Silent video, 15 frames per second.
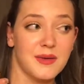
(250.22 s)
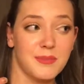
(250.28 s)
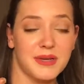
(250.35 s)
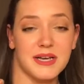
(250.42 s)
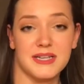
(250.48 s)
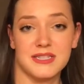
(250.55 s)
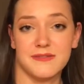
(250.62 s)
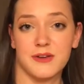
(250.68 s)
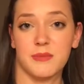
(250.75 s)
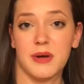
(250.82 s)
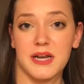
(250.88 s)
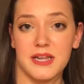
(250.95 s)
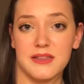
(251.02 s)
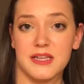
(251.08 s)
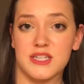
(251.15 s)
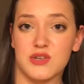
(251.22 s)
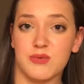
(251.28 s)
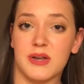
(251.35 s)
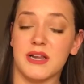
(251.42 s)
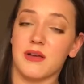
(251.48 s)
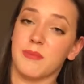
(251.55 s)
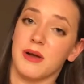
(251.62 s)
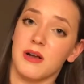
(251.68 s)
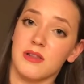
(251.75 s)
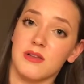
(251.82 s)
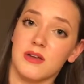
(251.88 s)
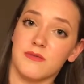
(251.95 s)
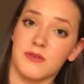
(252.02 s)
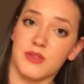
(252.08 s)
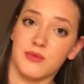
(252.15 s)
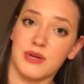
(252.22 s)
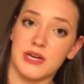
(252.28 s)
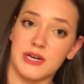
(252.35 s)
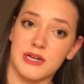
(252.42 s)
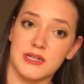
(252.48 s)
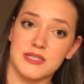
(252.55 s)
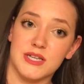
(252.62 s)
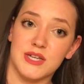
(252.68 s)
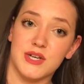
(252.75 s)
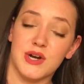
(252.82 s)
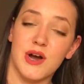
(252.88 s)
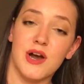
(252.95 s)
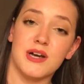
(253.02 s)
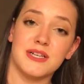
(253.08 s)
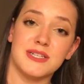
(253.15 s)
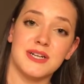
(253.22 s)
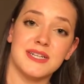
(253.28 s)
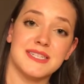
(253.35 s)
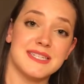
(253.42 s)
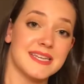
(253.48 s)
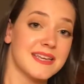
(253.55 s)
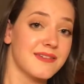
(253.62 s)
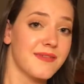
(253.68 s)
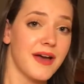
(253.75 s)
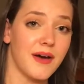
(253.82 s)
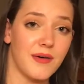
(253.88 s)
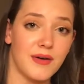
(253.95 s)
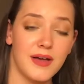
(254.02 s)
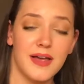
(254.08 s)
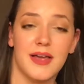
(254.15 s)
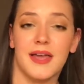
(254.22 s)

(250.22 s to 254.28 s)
Because if your body thinks you're running a marathon for 3 years, your heart starts to give out.